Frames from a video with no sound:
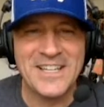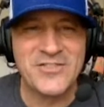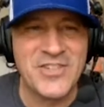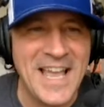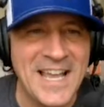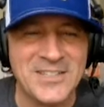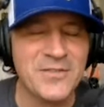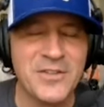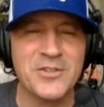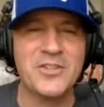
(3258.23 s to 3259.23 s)
it's
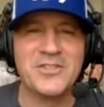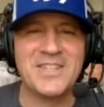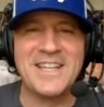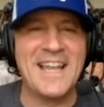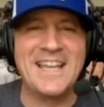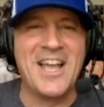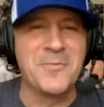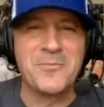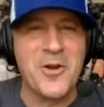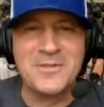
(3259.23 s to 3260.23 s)
Jacksonville. Do you, you, see any other
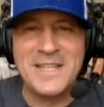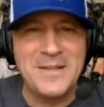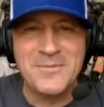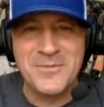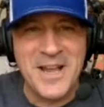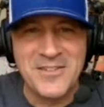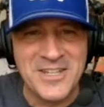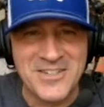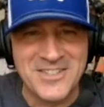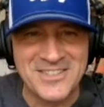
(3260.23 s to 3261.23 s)
pro teams around here?